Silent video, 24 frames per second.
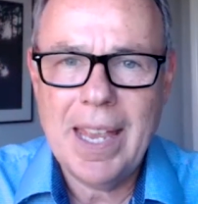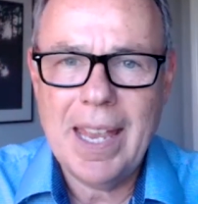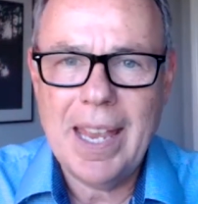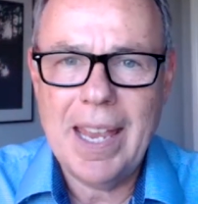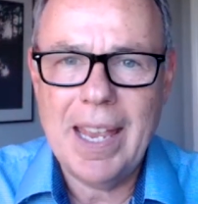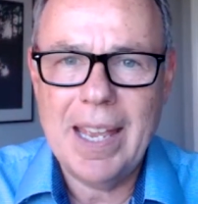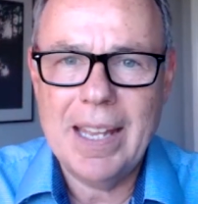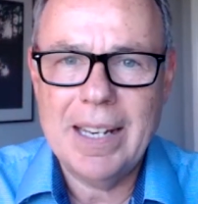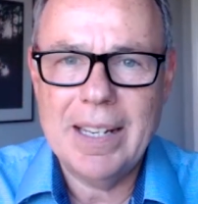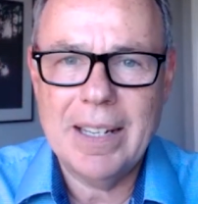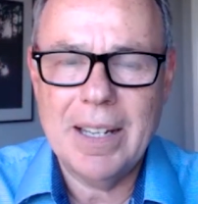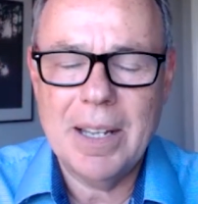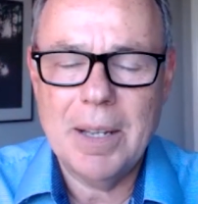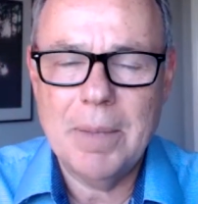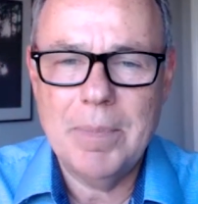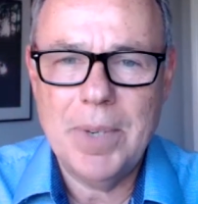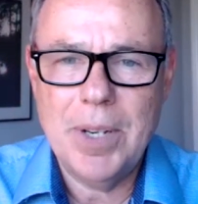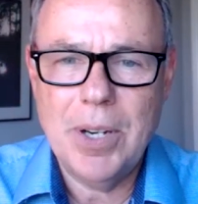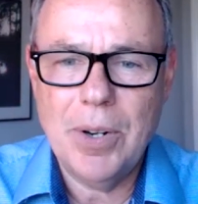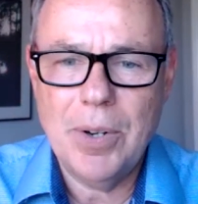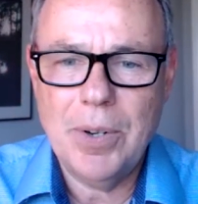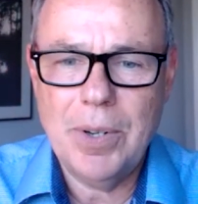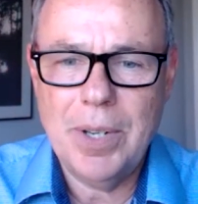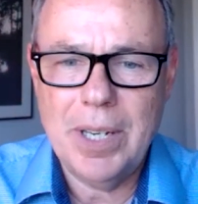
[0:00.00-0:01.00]
And
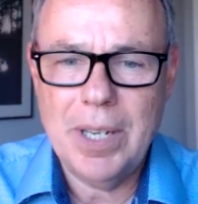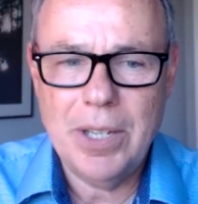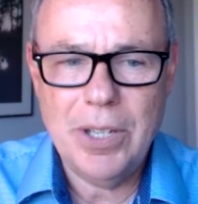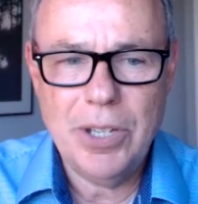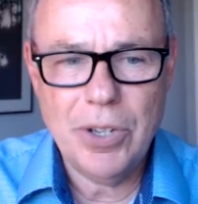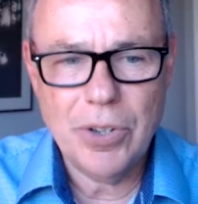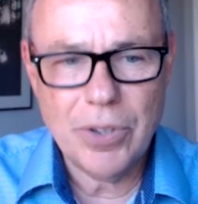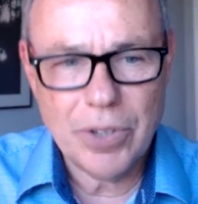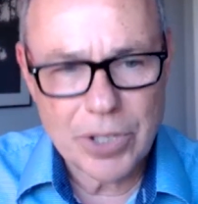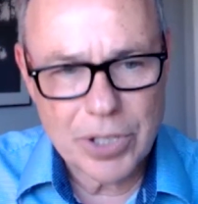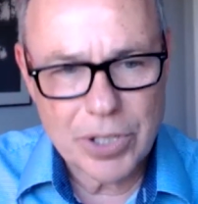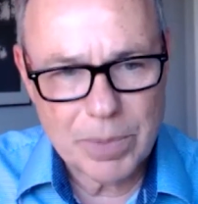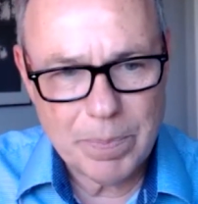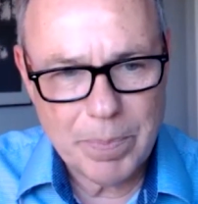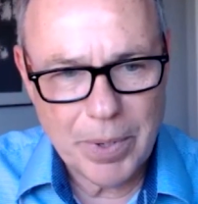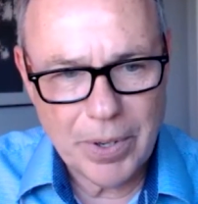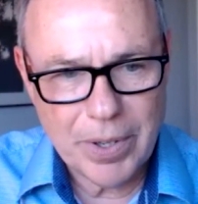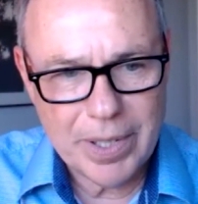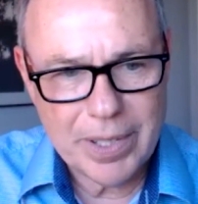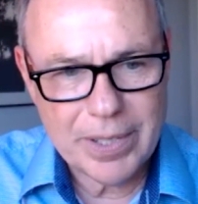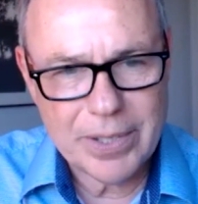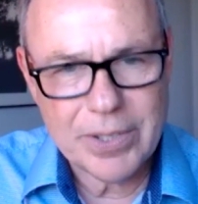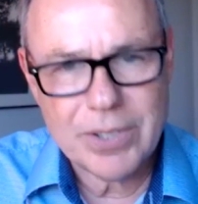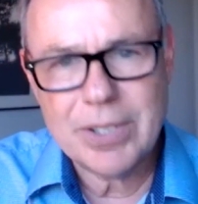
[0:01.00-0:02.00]
in your
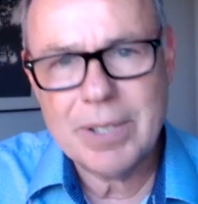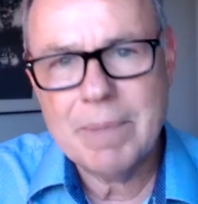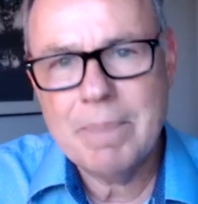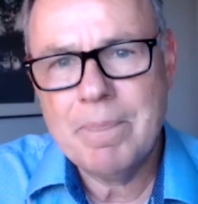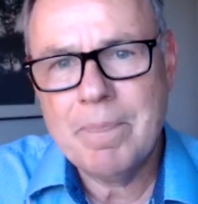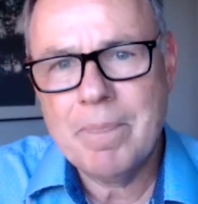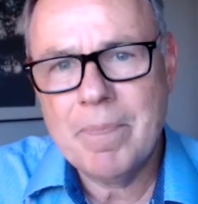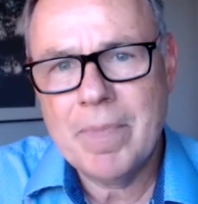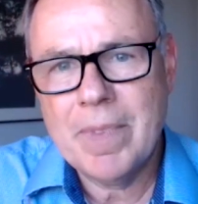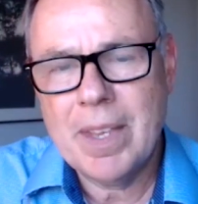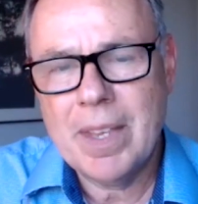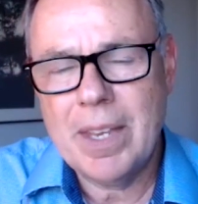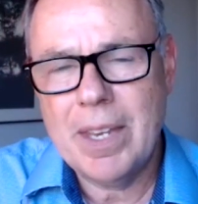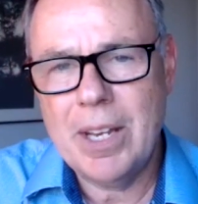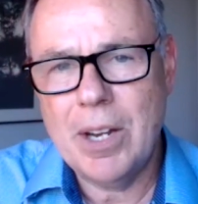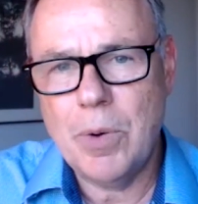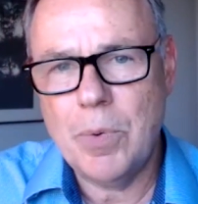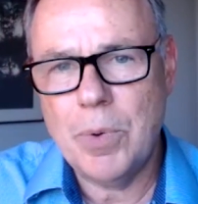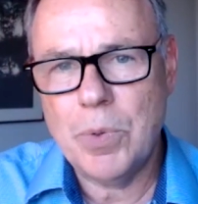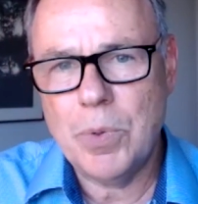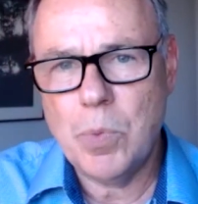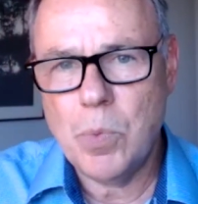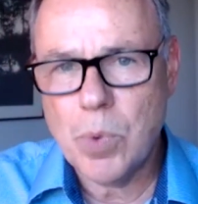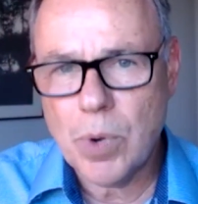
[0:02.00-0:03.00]
experience,
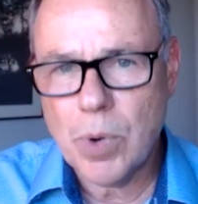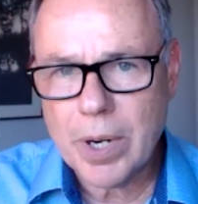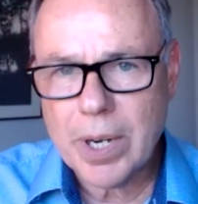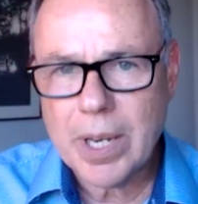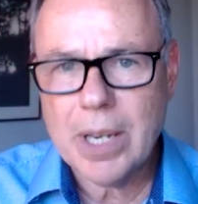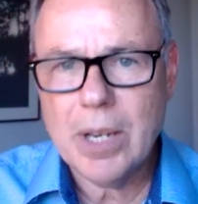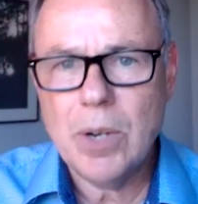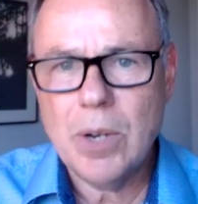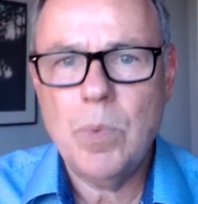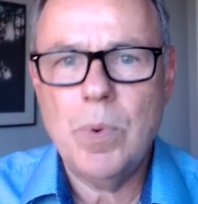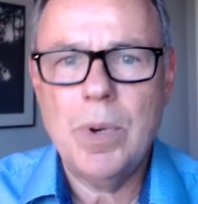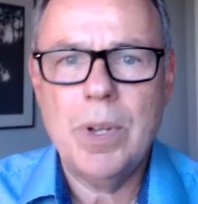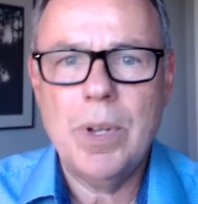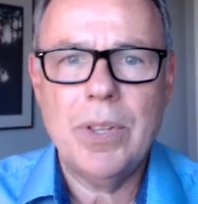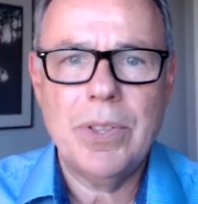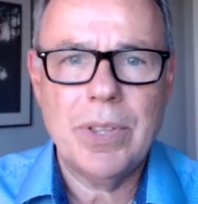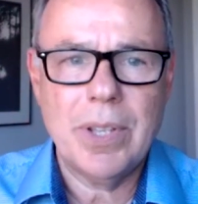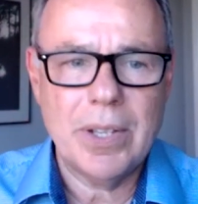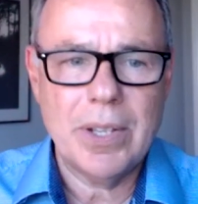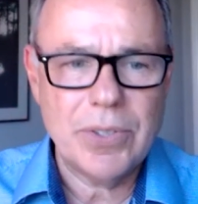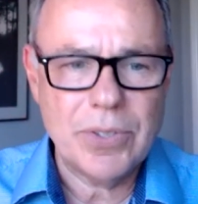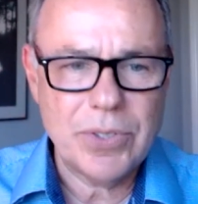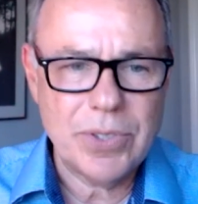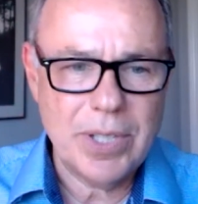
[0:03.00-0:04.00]
with working with
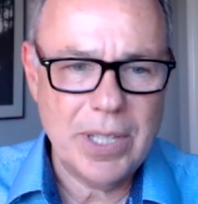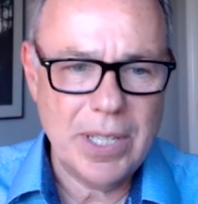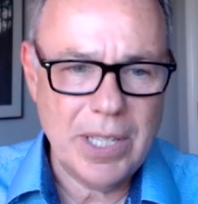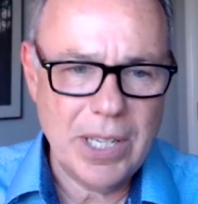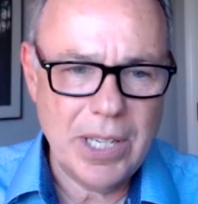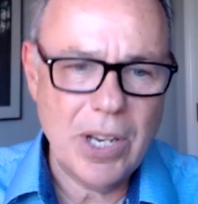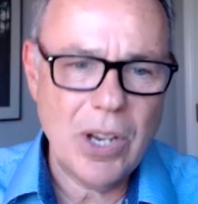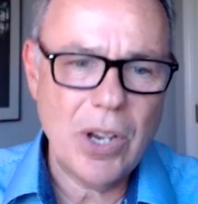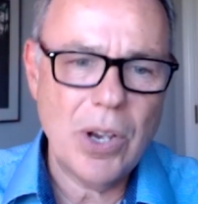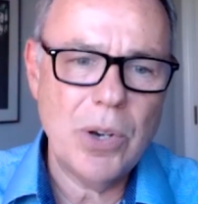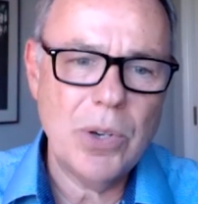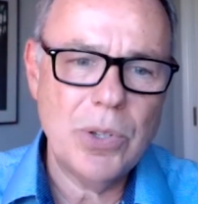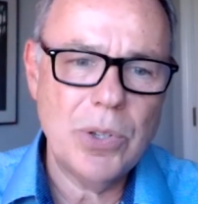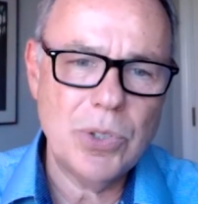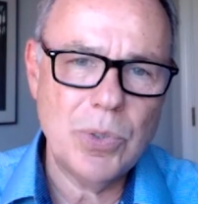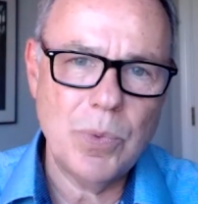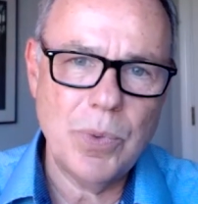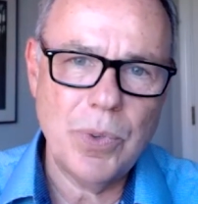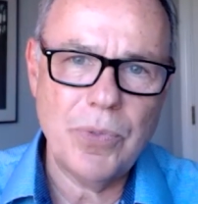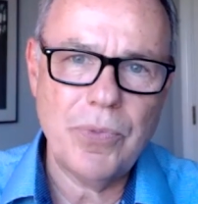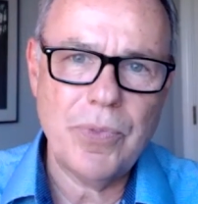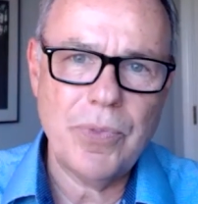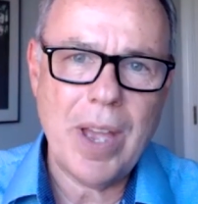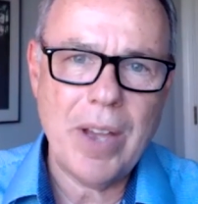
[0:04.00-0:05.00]
CEOs
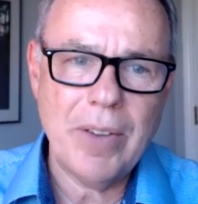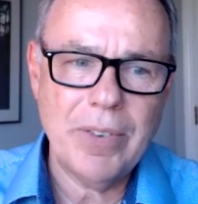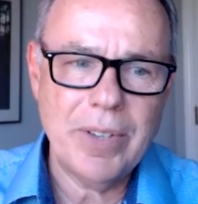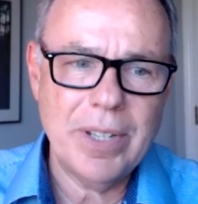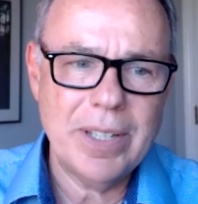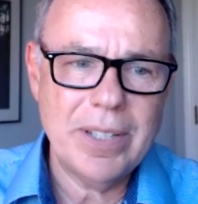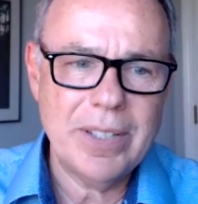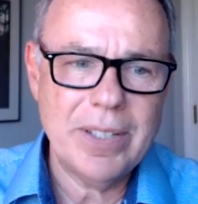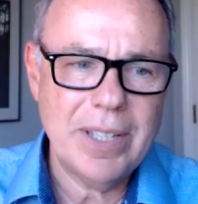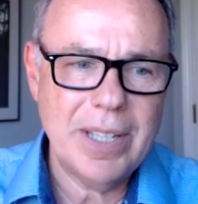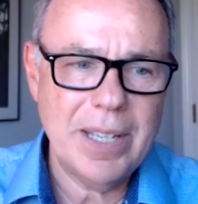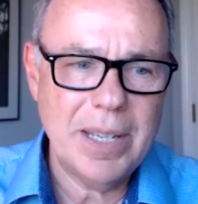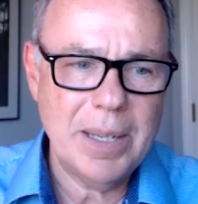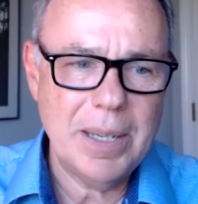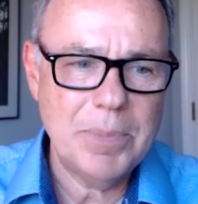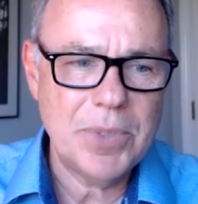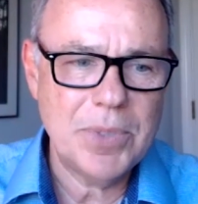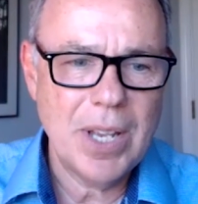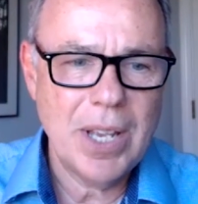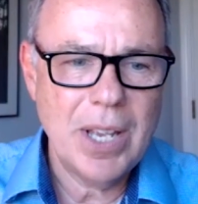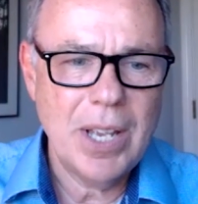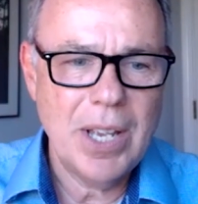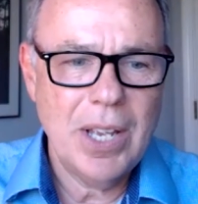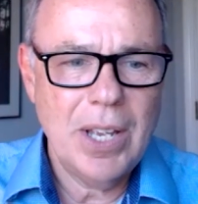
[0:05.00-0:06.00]
and with founding
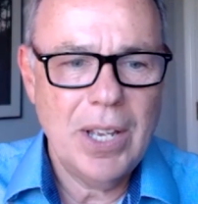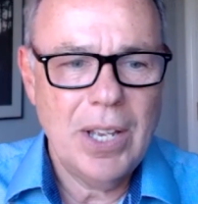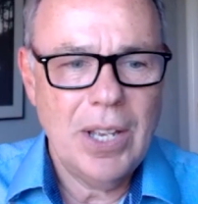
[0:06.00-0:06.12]
teams,